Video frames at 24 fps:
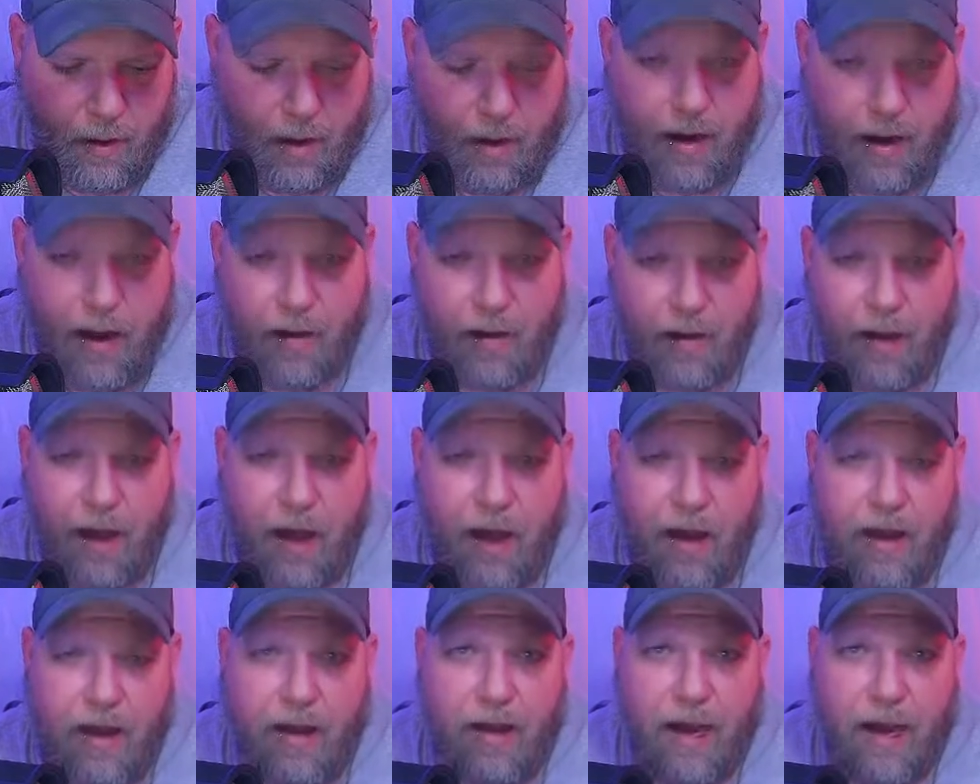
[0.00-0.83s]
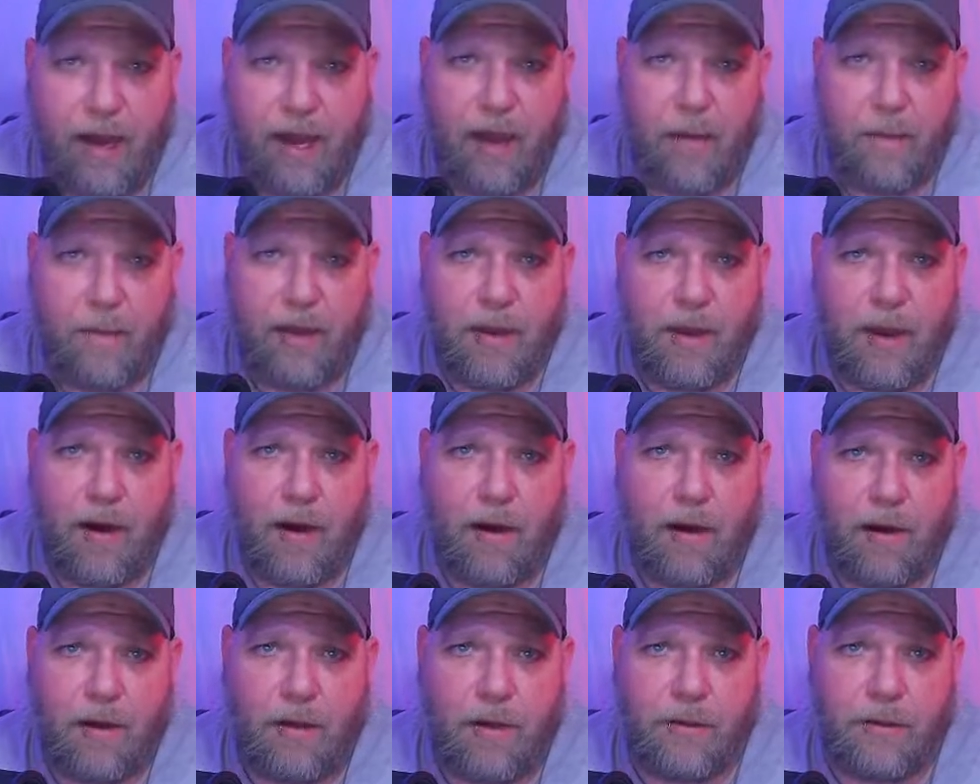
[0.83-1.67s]
Now, Lana and Naomi
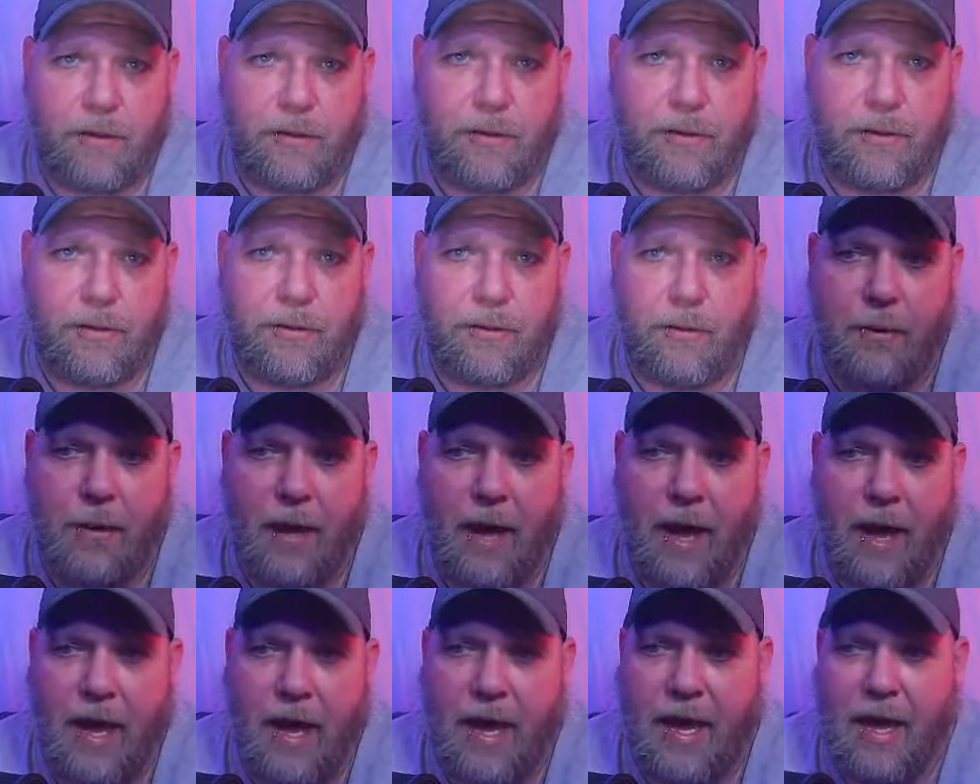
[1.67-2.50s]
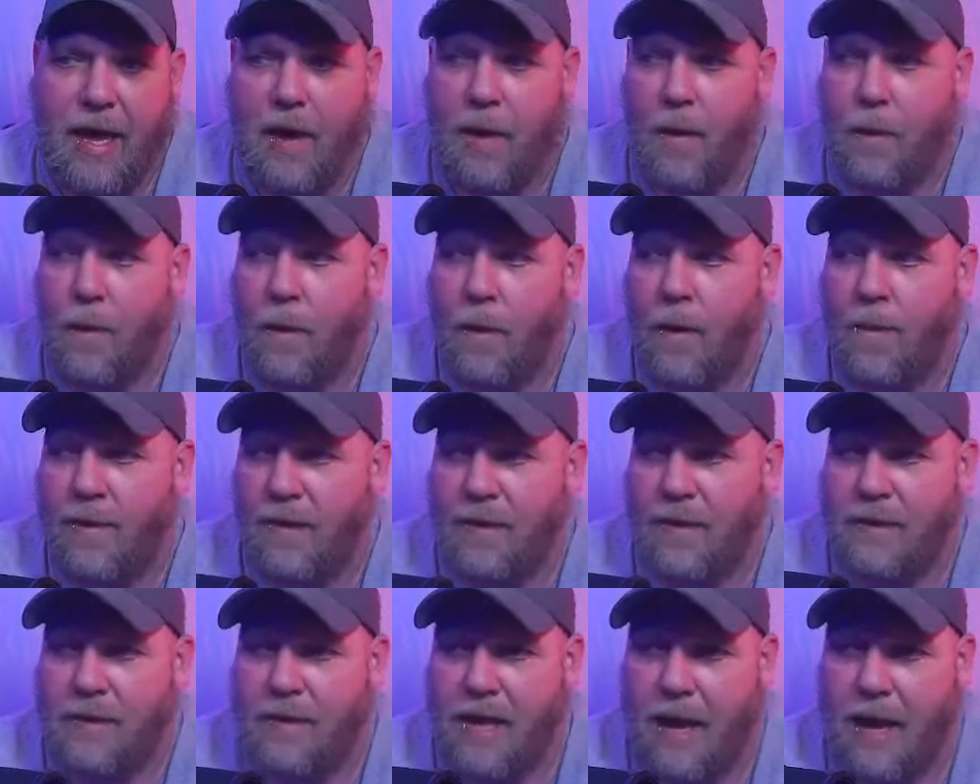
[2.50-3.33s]
are due a
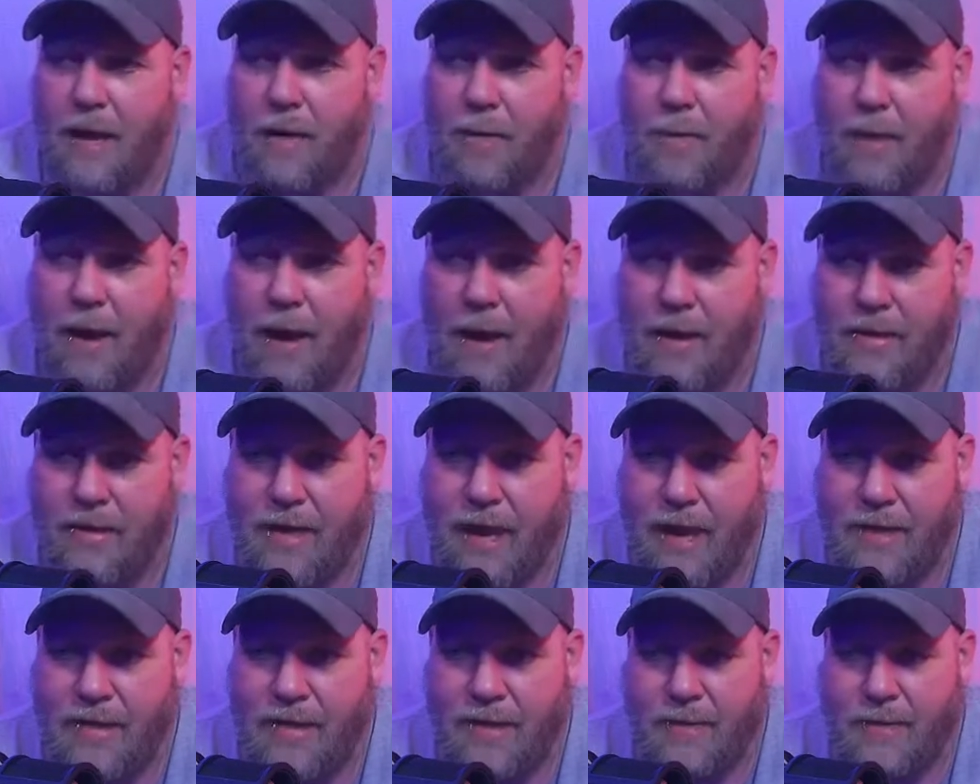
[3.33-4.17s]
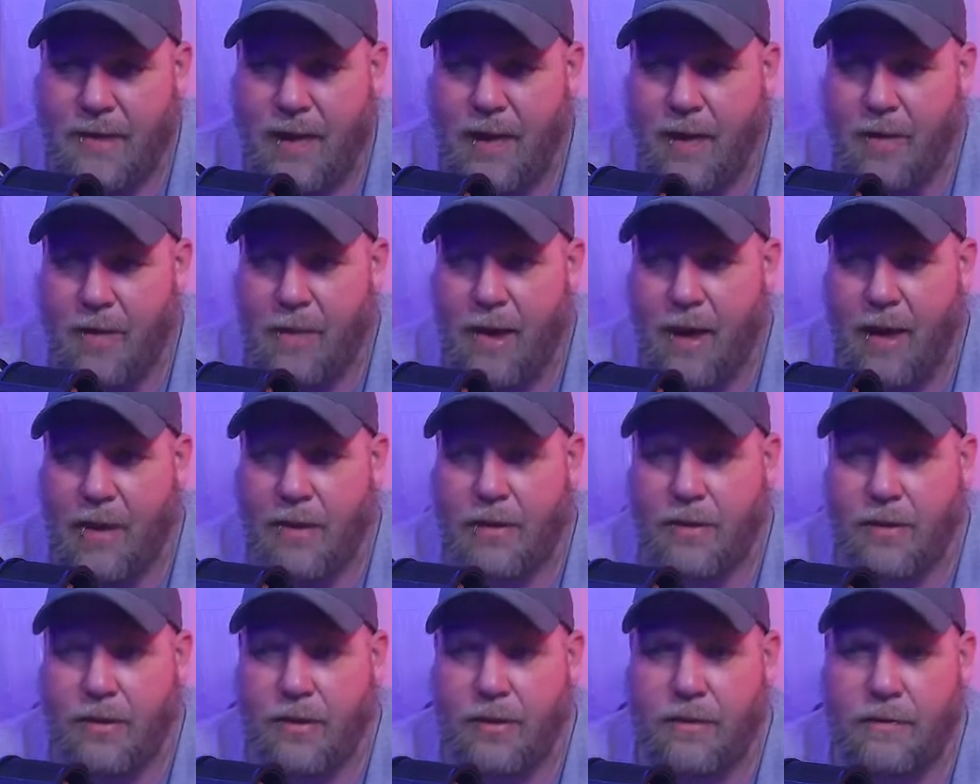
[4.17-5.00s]
women's title match, tag team title
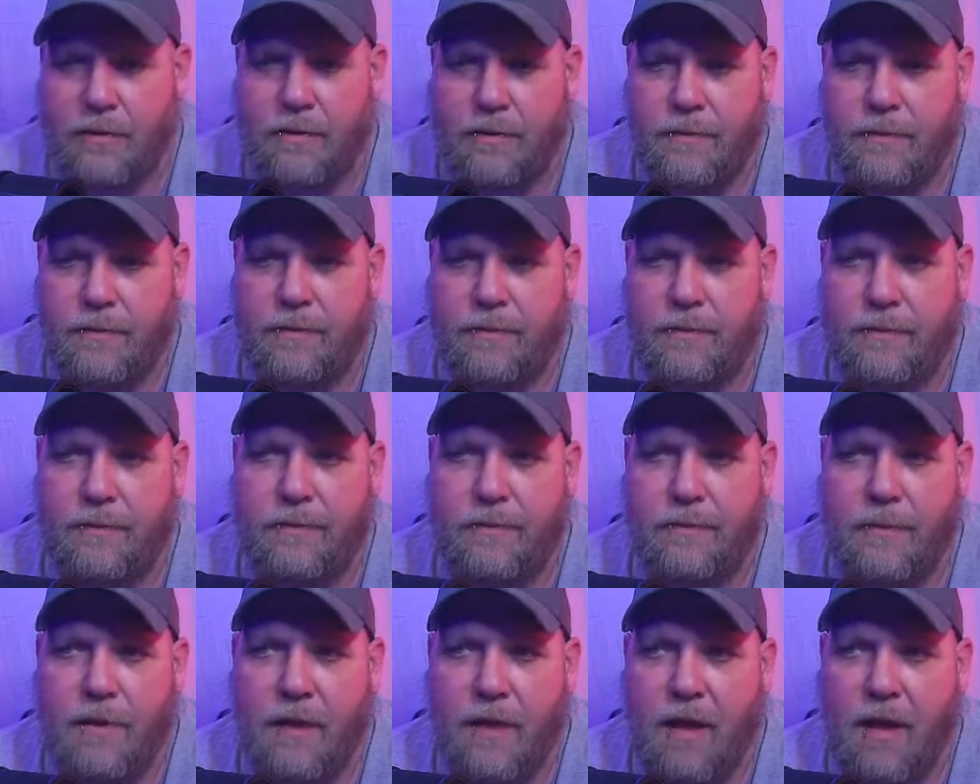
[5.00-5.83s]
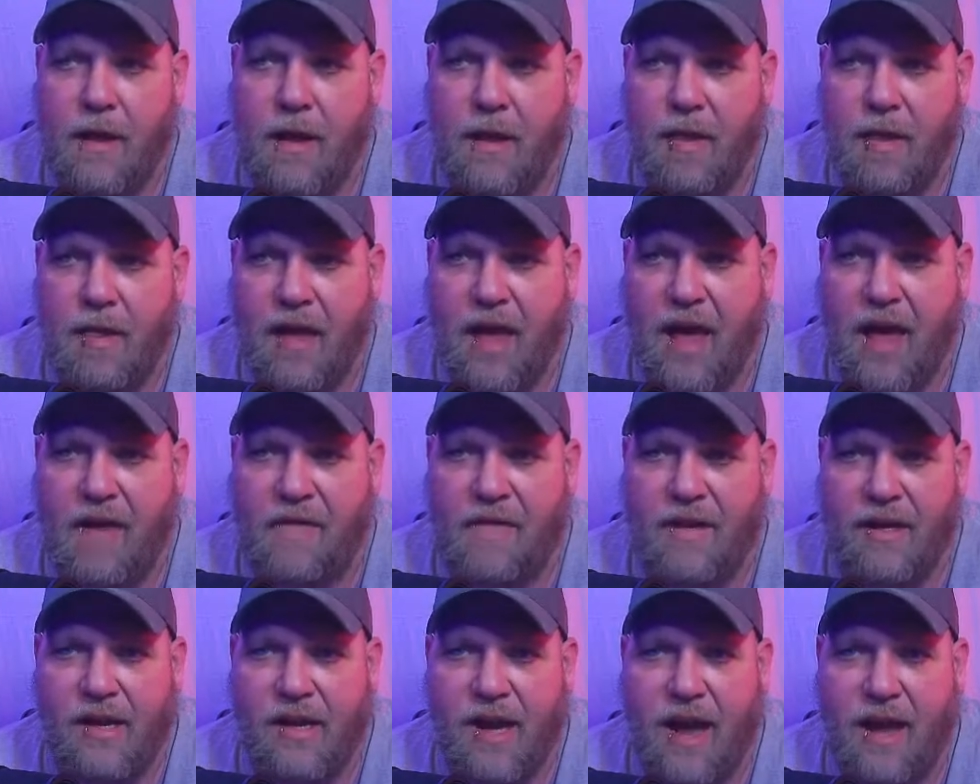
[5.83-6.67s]
match. They
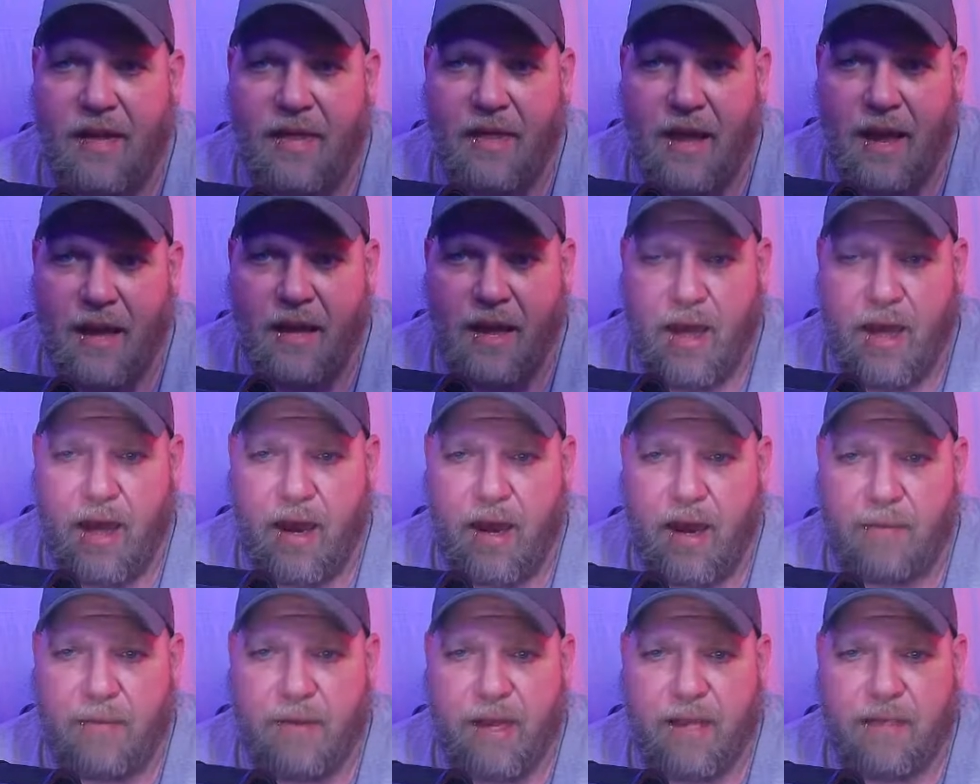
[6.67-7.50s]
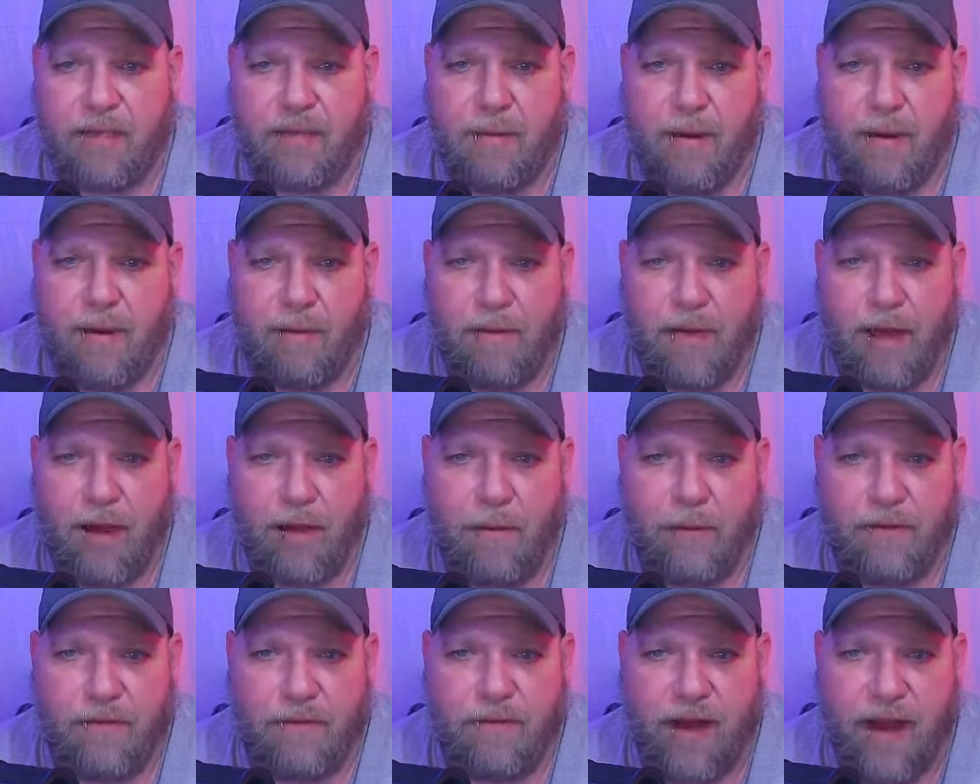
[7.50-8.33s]
haven't gotten that yet. I'm guessing maybe
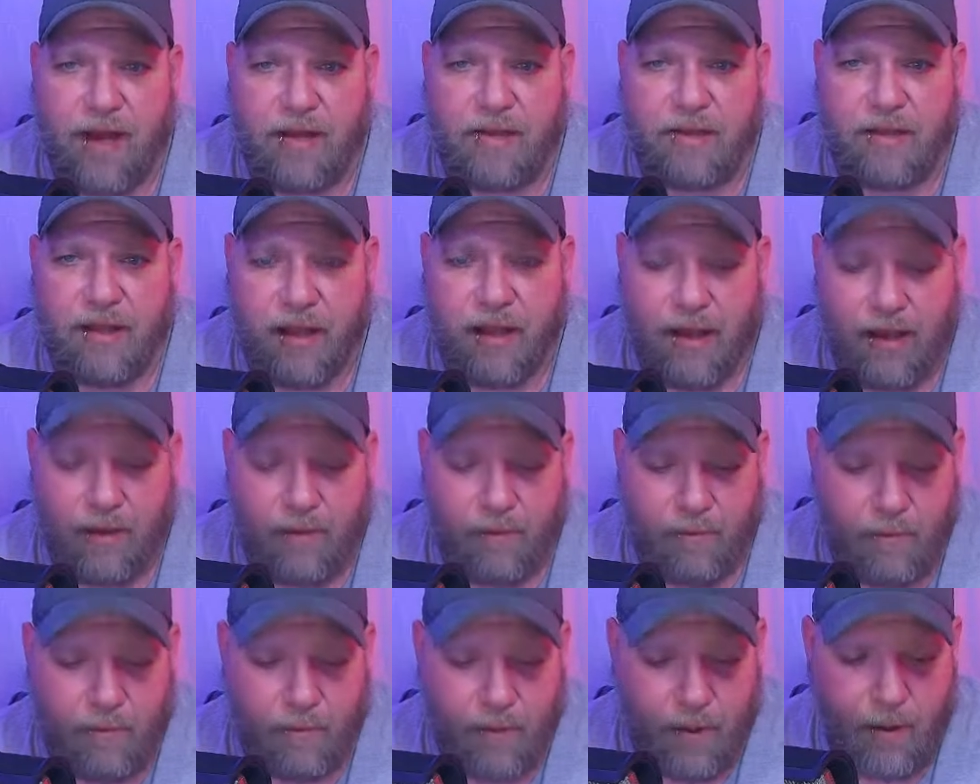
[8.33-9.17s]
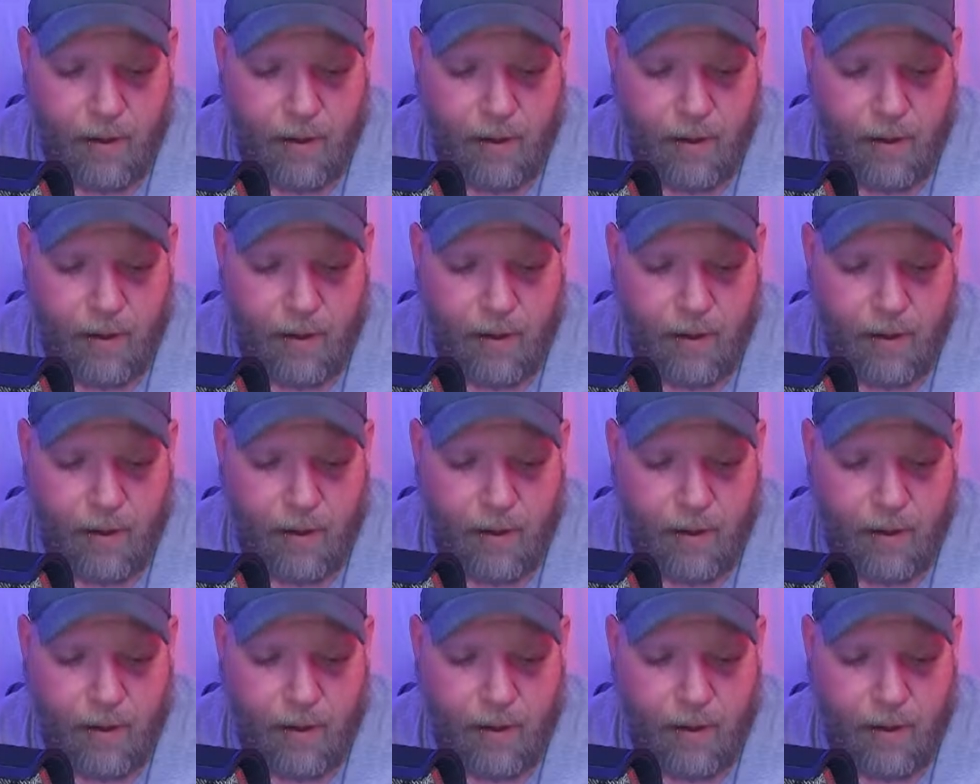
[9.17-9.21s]
that'll be Fastlane.